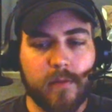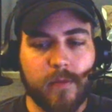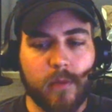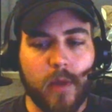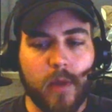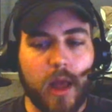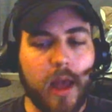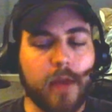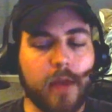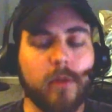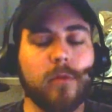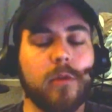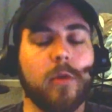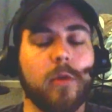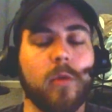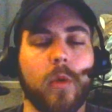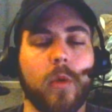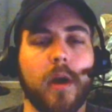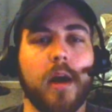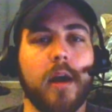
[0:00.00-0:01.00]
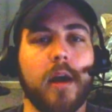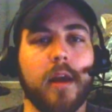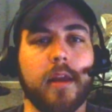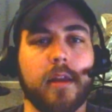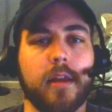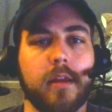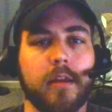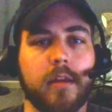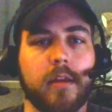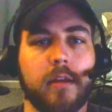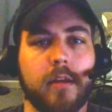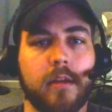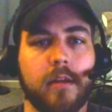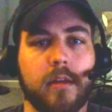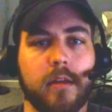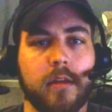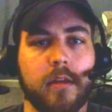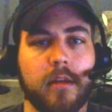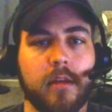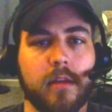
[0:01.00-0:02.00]
I don't know why
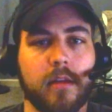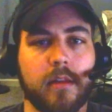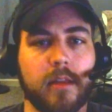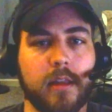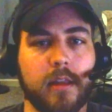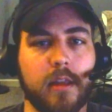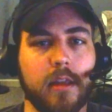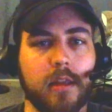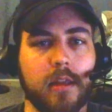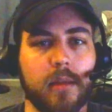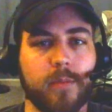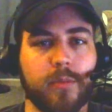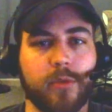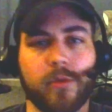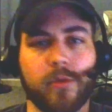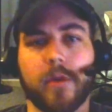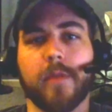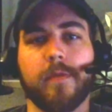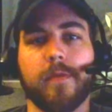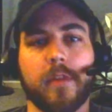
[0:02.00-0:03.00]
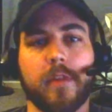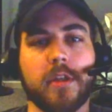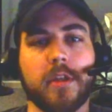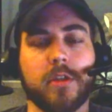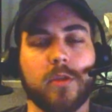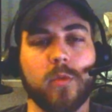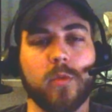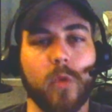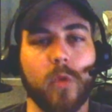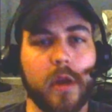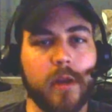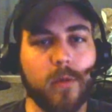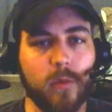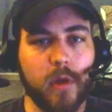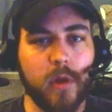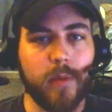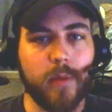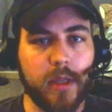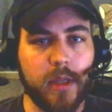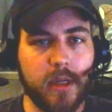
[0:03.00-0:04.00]
the privileged white
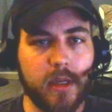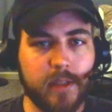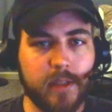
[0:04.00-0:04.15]
women in